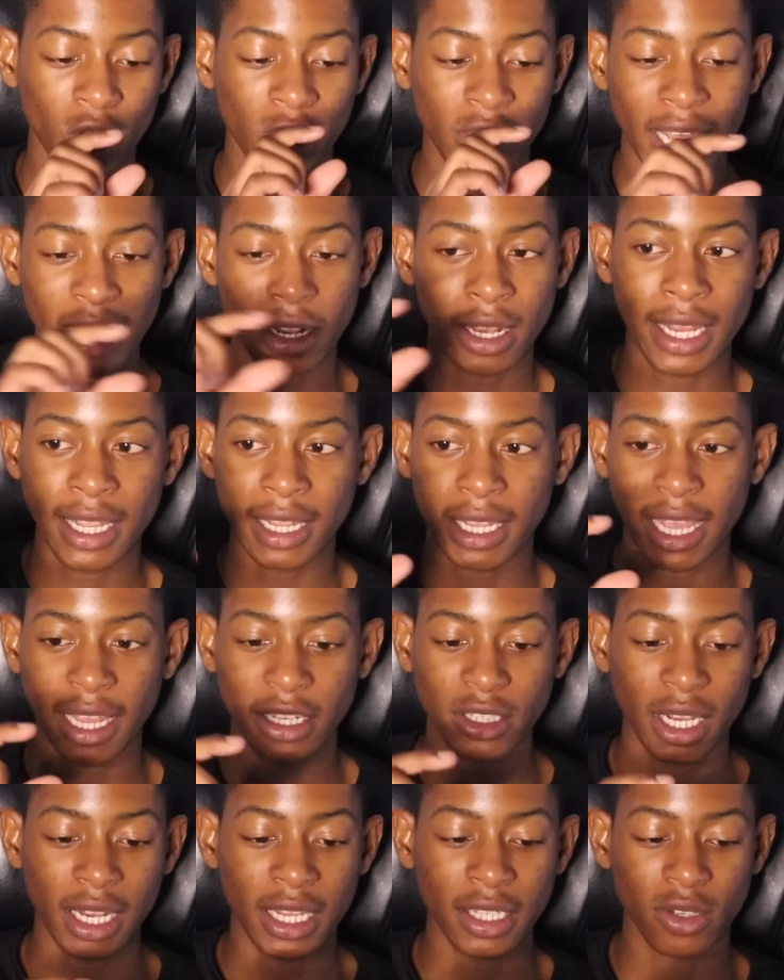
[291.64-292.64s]
that link
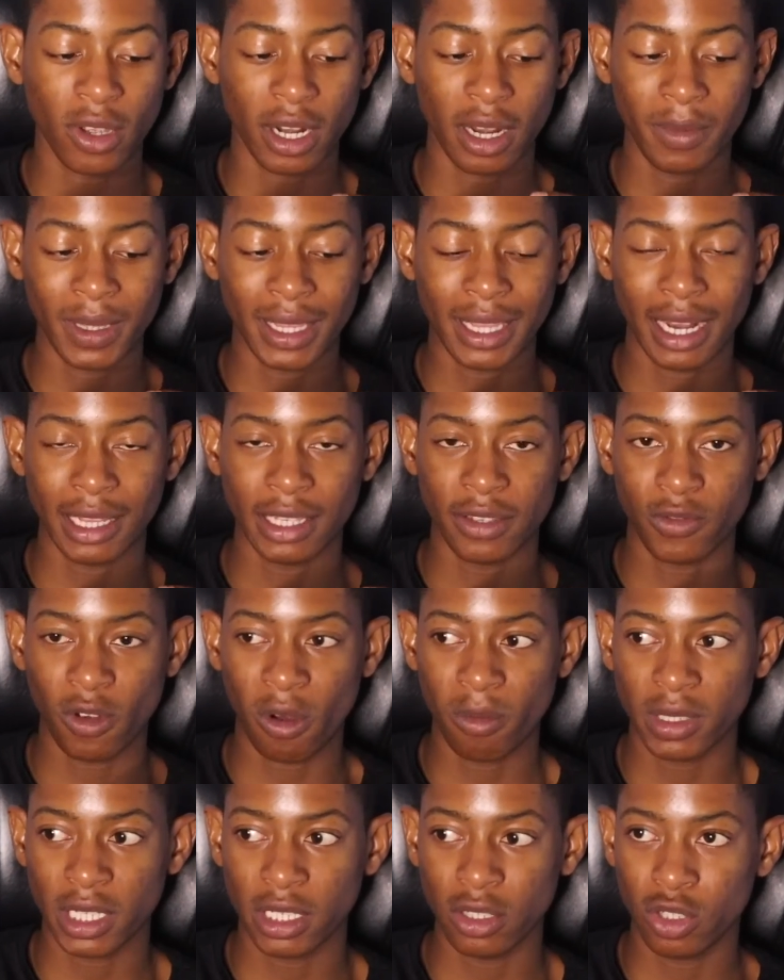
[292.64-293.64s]
actually is going to be
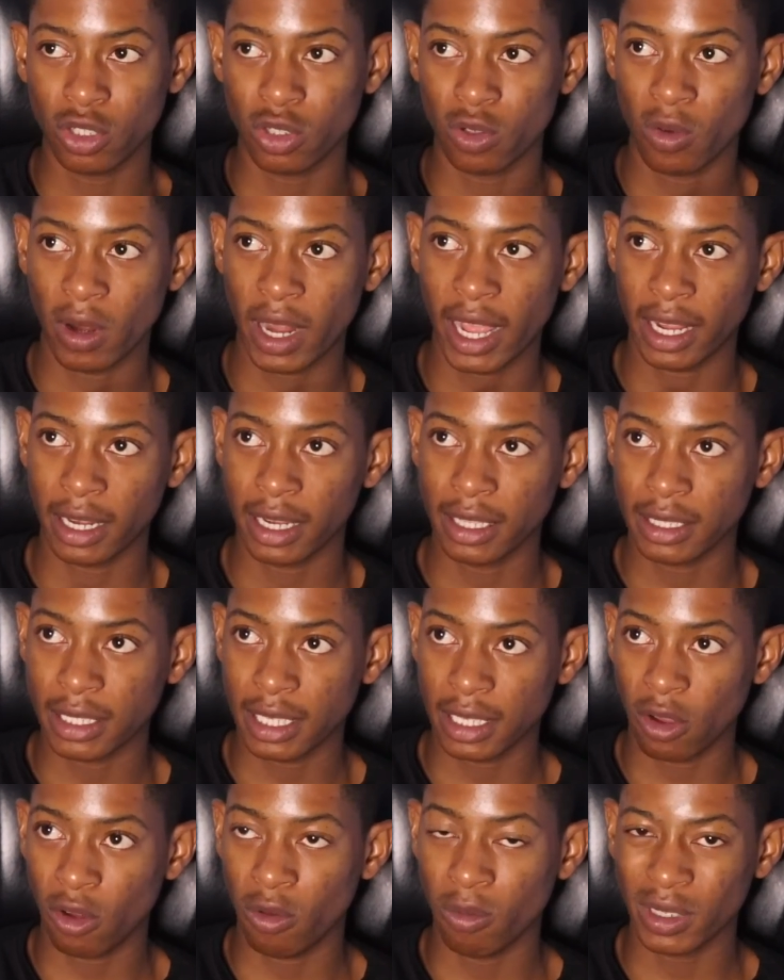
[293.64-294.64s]
transformed into, like, let's
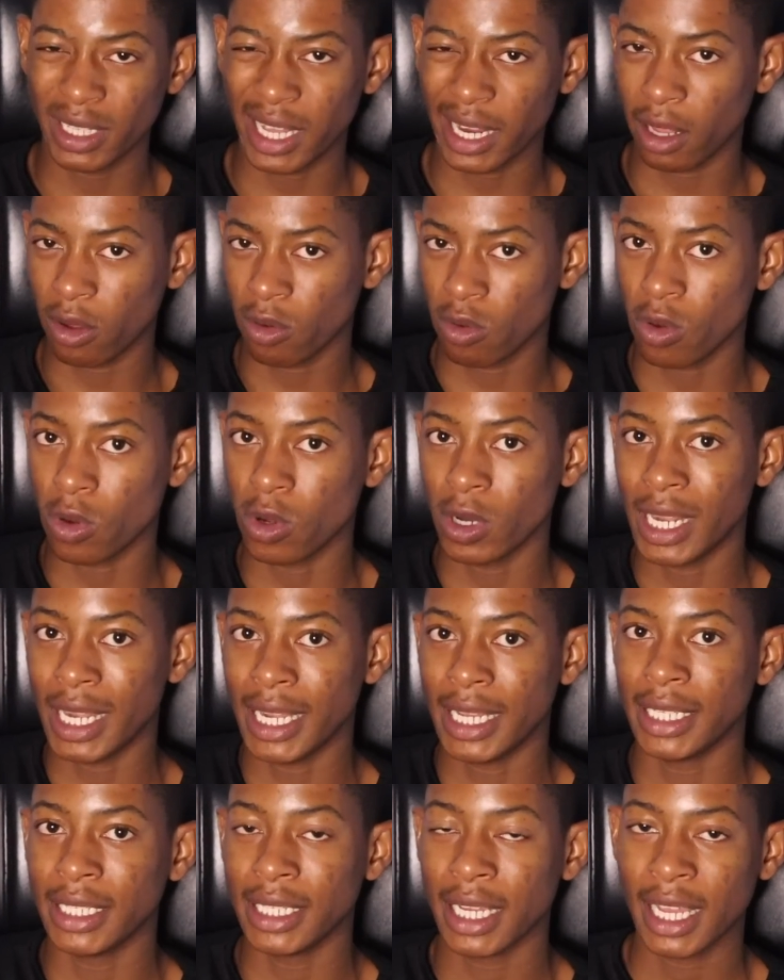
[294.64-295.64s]
say almost like a Google
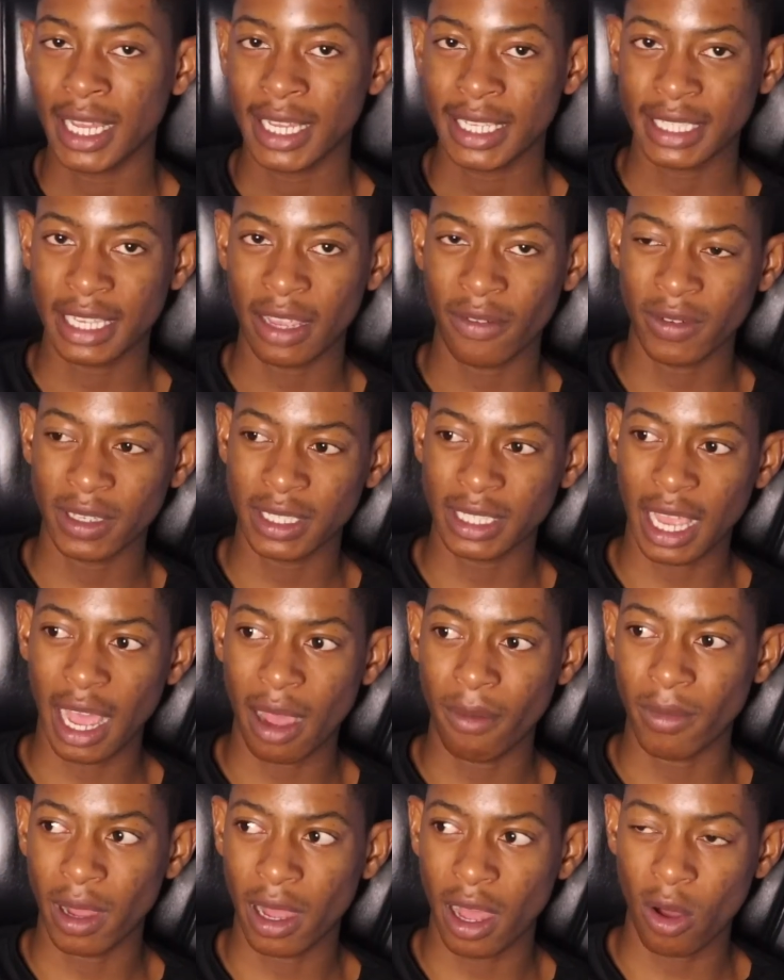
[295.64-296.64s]
lead service. I
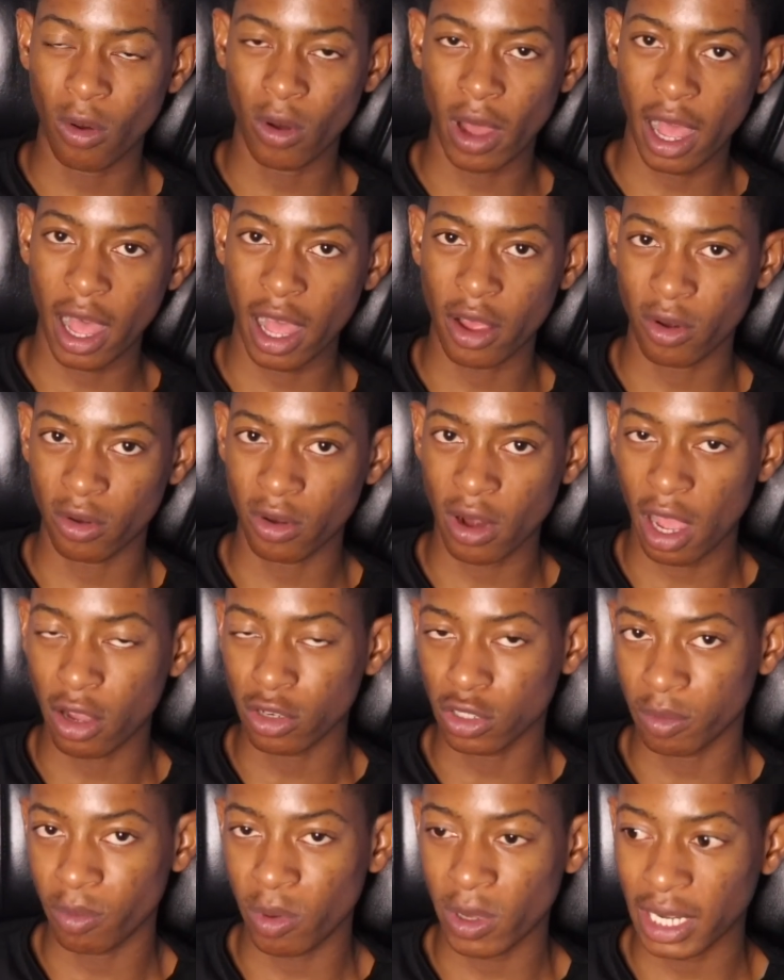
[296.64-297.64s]
don't know how
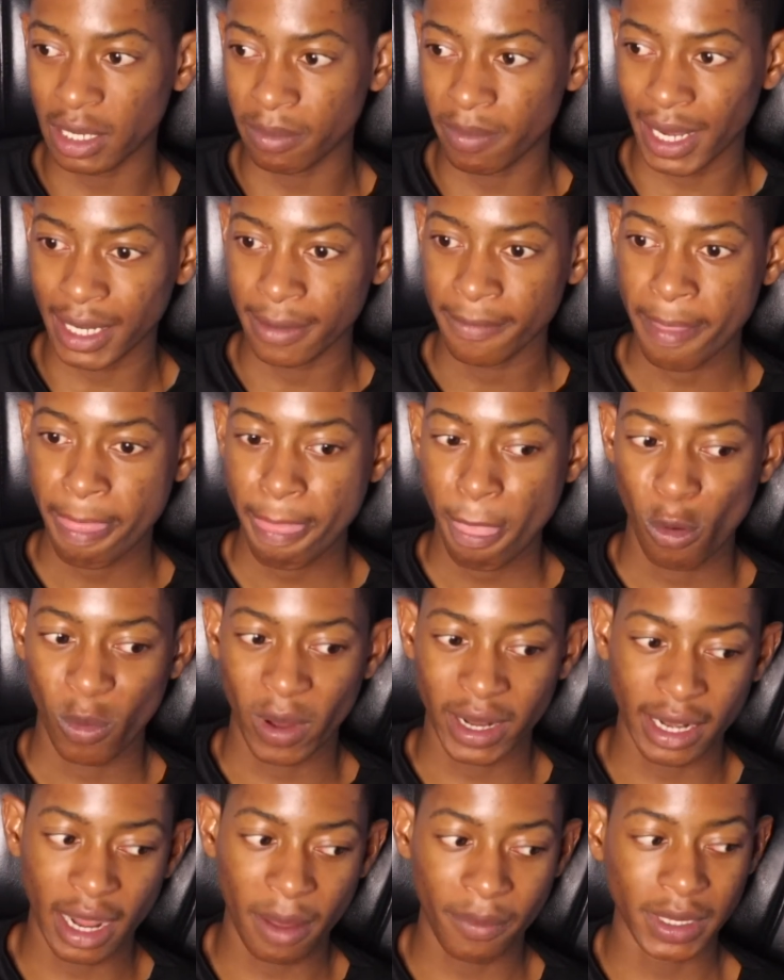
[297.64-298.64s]
to put it, but
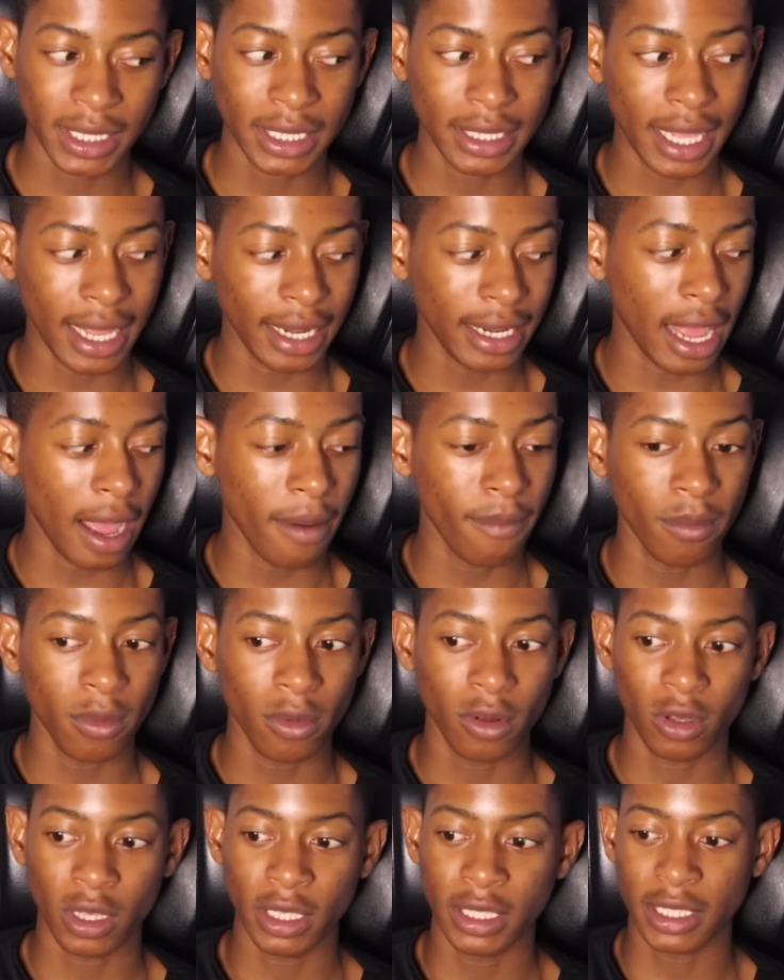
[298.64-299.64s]
what it happens is that
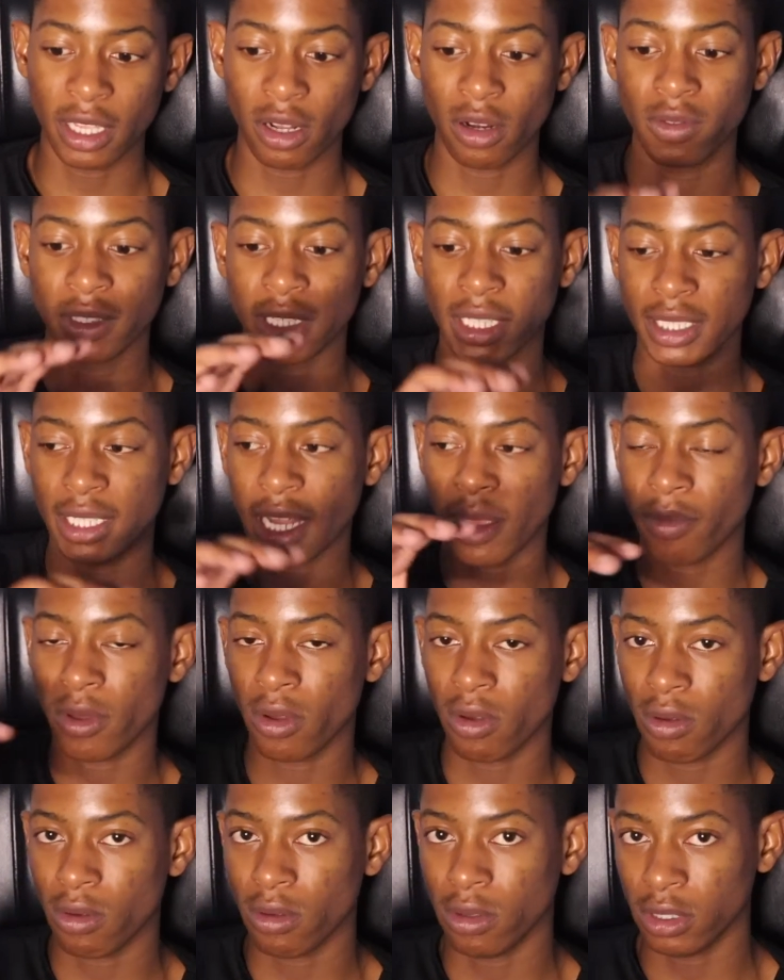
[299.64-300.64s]
instead of just
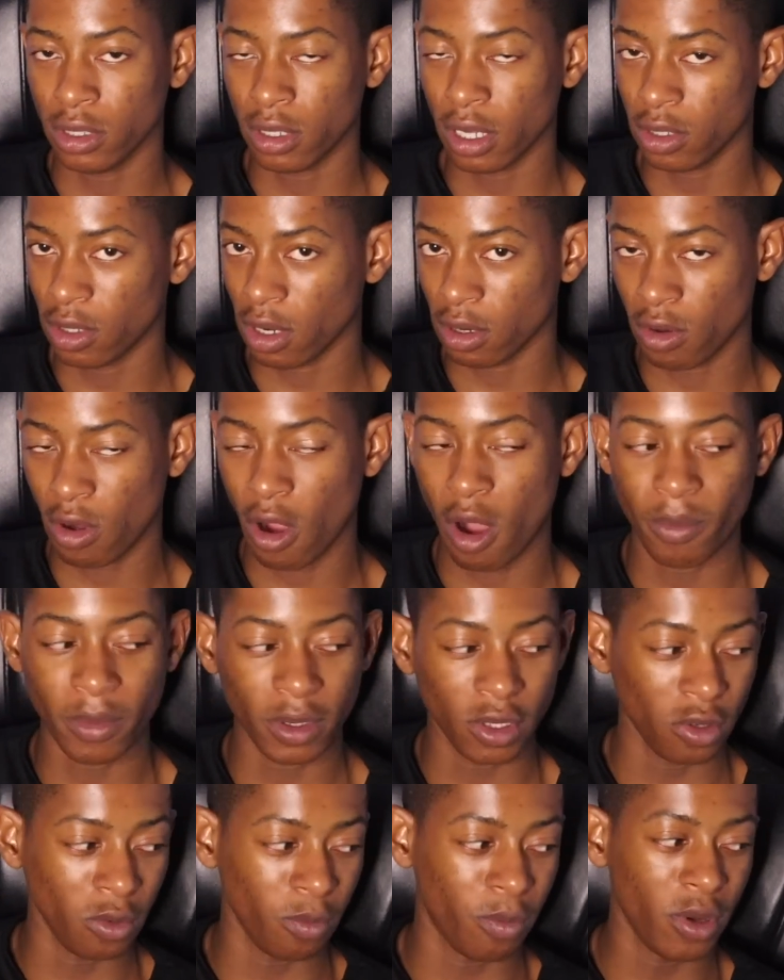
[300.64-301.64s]
typing google.com, you